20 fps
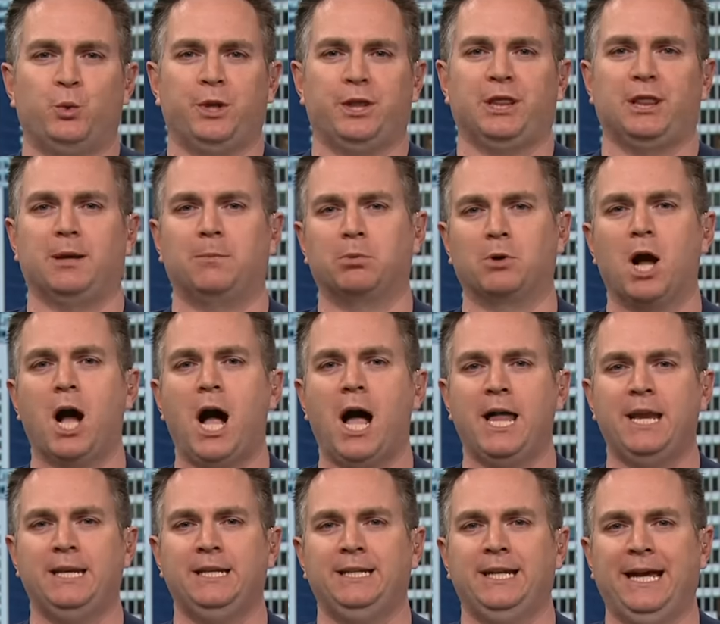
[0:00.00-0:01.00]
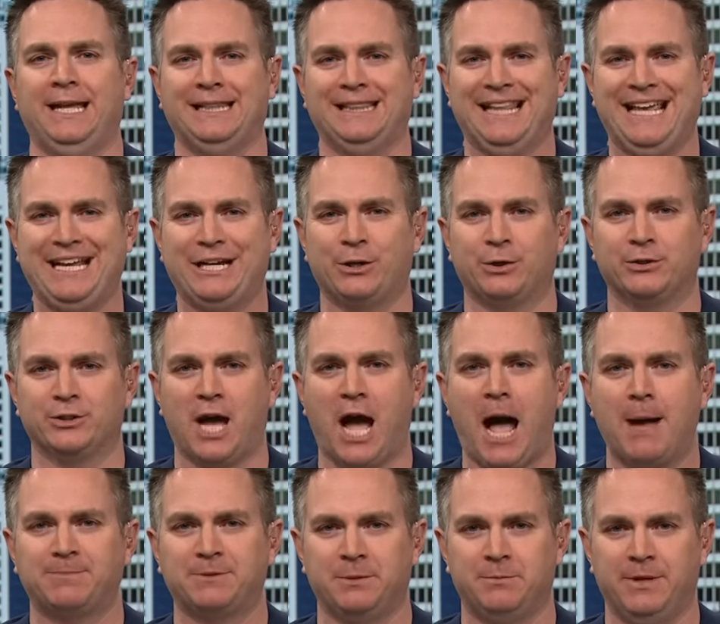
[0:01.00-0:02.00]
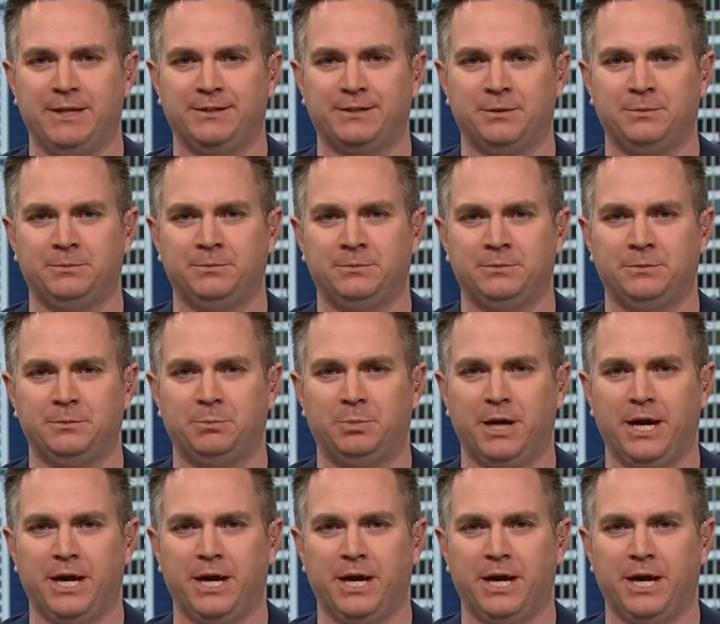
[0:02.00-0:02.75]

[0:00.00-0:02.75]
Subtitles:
with LeBron and Lakers optimism,